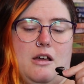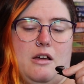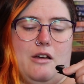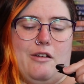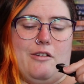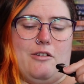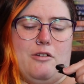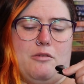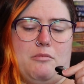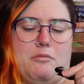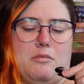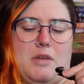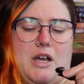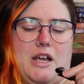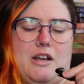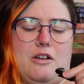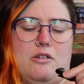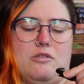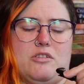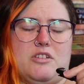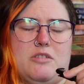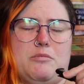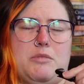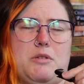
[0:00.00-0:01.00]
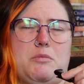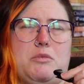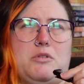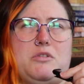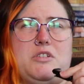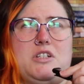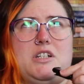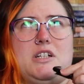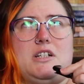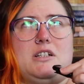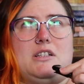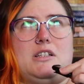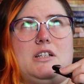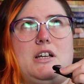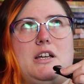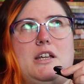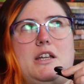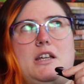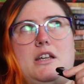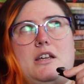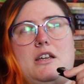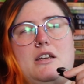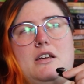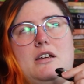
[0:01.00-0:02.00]
I know some people didn't
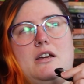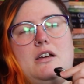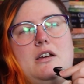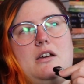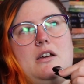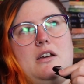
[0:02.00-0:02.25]
like